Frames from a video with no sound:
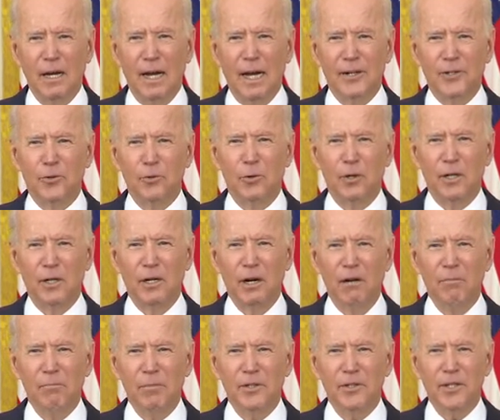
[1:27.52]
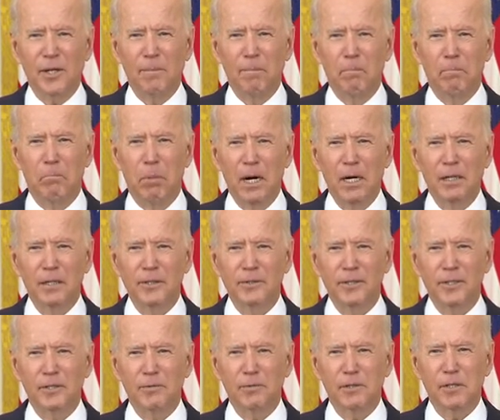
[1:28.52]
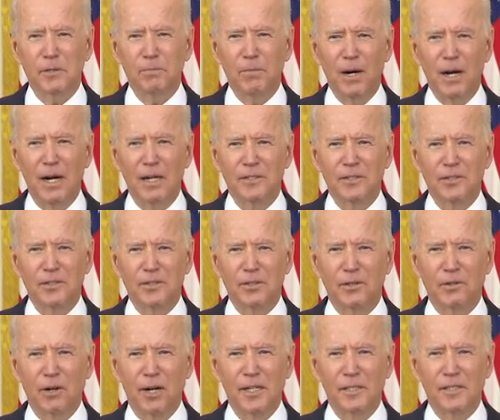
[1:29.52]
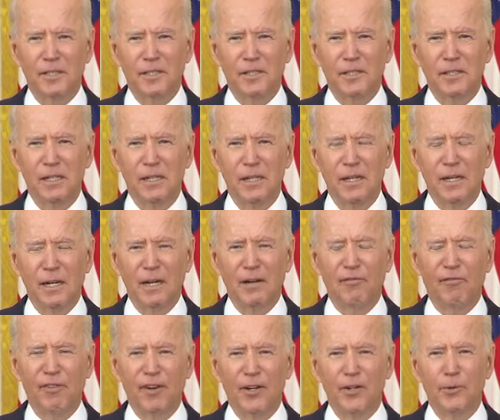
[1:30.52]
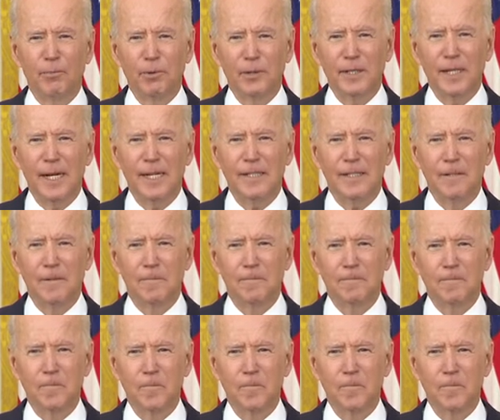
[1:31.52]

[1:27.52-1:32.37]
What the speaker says: and to a government that bungled its response to the crisis and failed to protect them.